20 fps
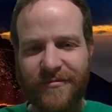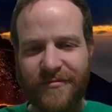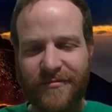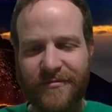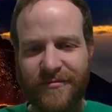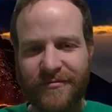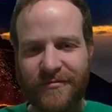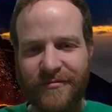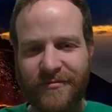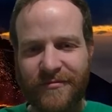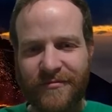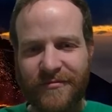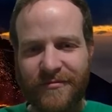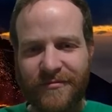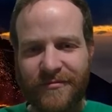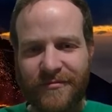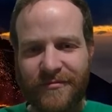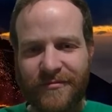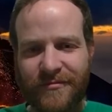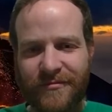
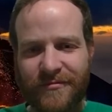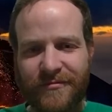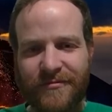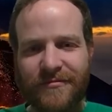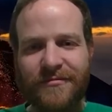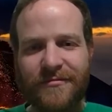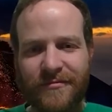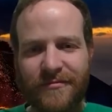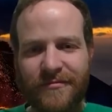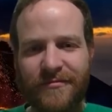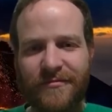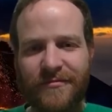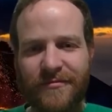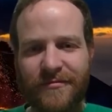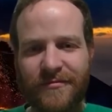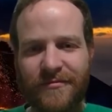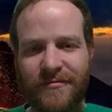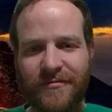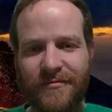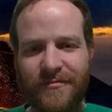
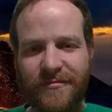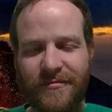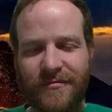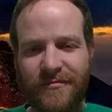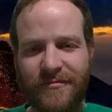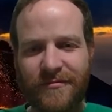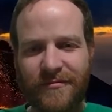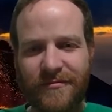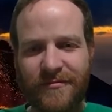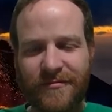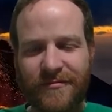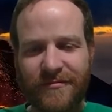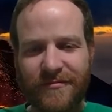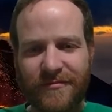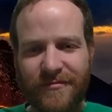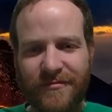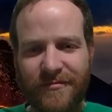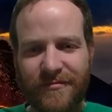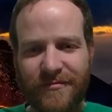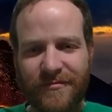
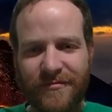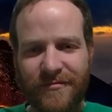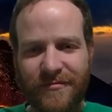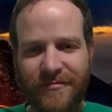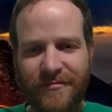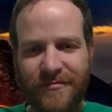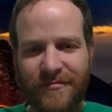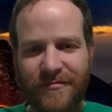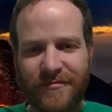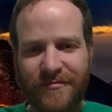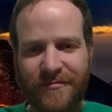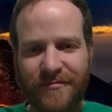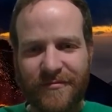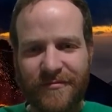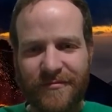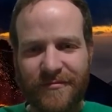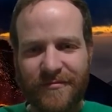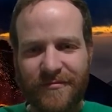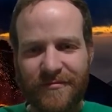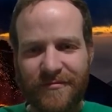
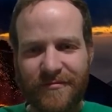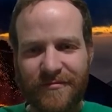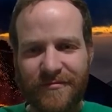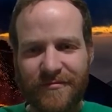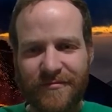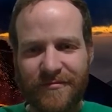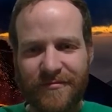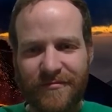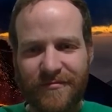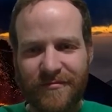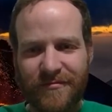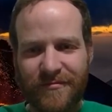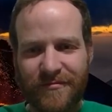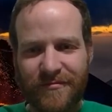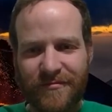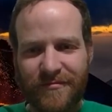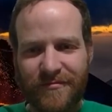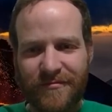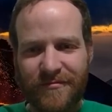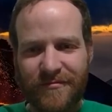
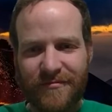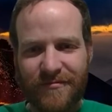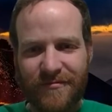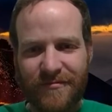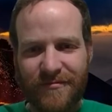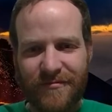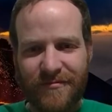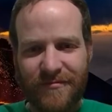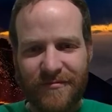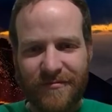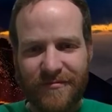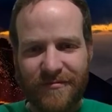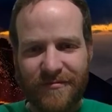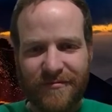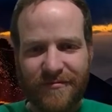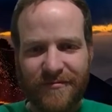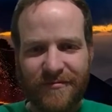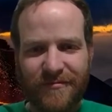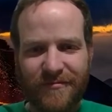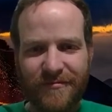
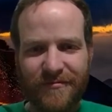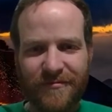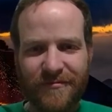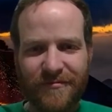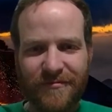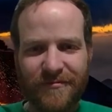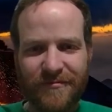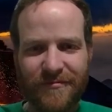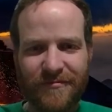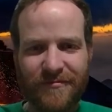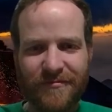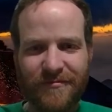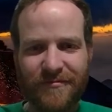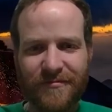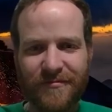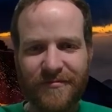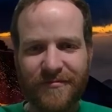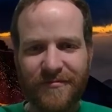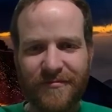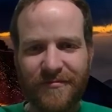
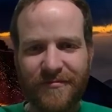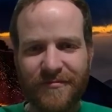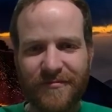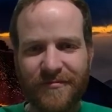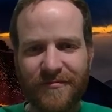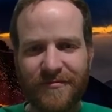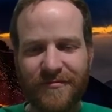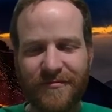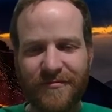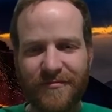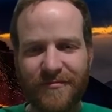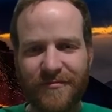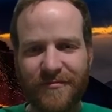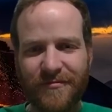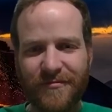[no speech]